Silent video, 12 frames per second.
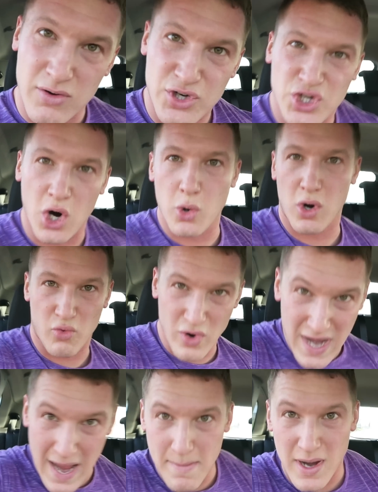shoulder
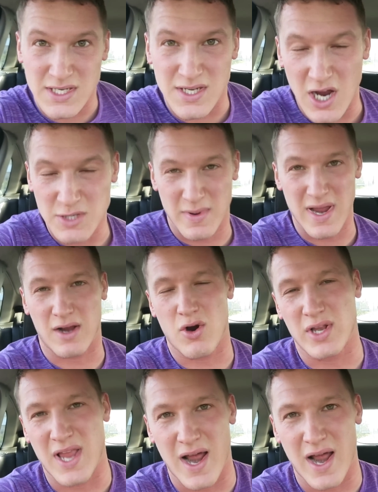rehab exercise. But yeah, I've got it